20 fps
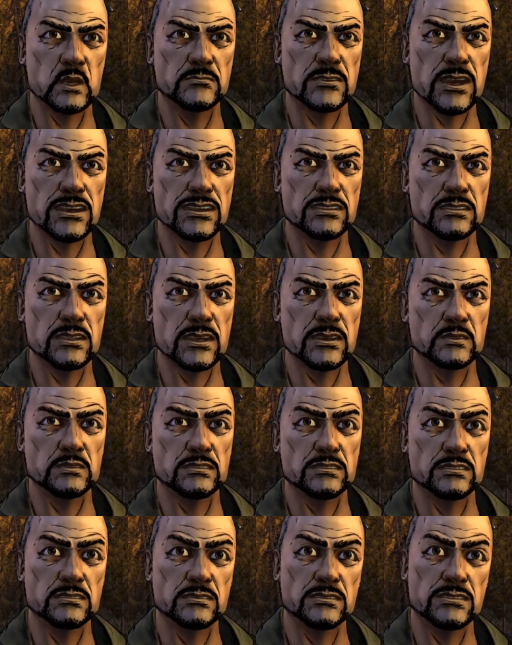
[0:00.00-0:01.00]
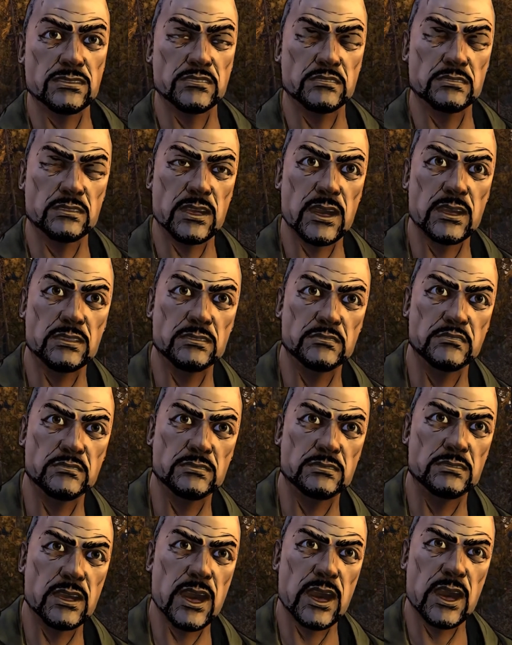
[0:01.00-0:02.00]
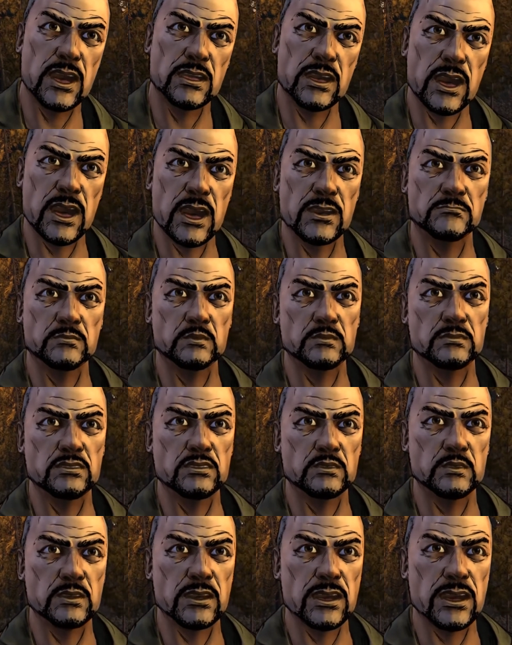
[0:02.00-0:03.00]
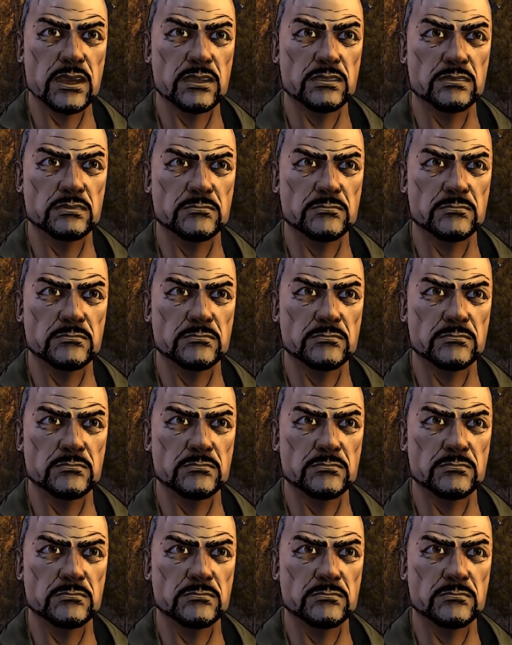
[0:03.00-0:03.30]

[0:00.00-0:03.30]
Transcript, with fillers: nobody in this world is ever gonna give a goddamn whether you like